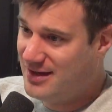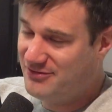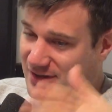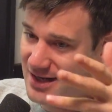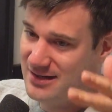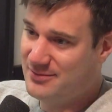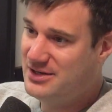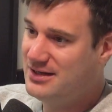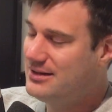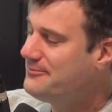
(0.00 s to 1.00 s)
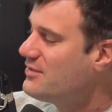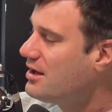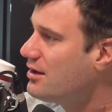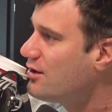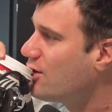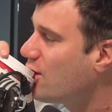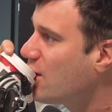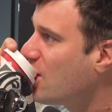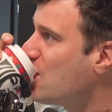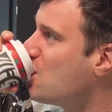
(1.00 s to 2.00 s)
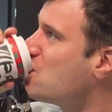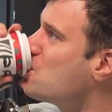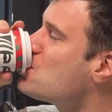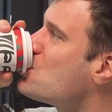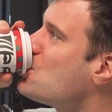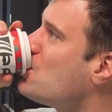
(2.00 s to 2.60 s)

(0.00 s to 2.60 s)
I forgot it immediately. Lewis and Clark, yeah, I love it.